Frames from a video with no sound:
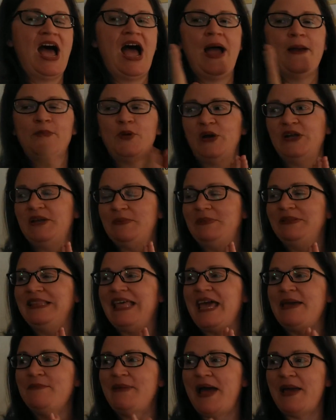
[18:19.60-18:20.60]
I'm going to
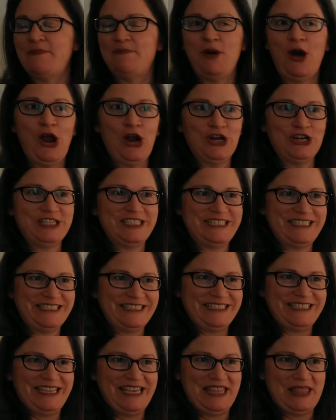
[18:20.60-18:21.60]
play my part
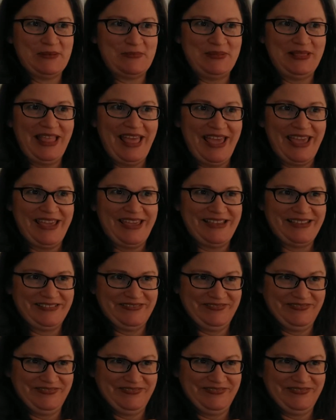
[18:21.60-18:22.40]
in the play.